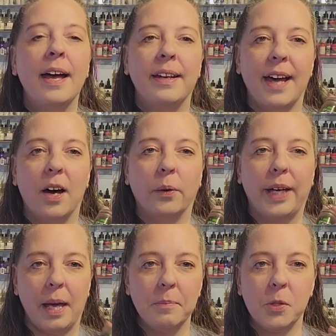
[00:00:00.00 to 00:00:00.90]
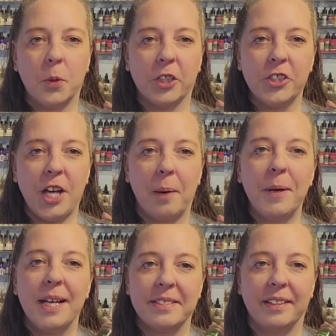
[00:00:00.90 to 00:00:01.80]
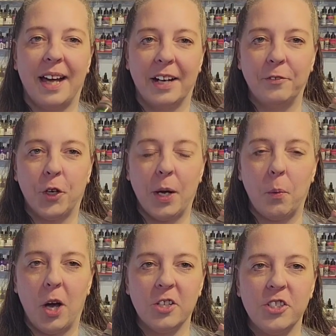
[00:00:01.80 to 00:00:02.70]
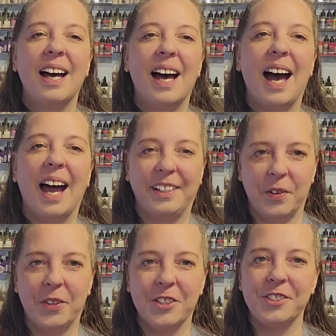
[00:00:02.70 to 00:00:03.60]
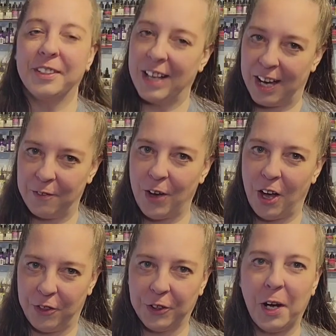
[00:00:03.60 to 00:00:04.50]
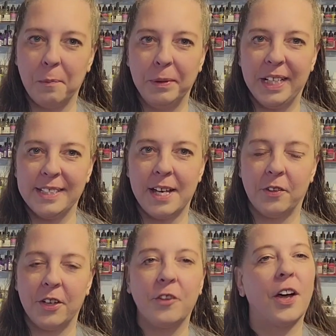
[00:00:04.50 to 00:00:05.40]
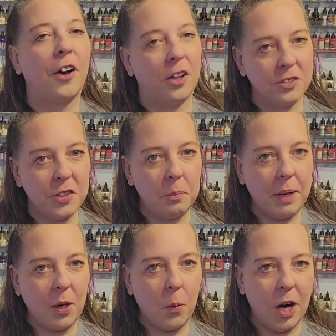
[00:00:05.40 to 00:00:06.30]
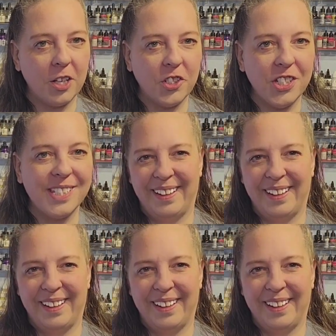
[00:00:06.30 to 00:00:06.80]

Now, Games Workshop has a lot of great washes. I know there's a lot of other companies out there that also make washes.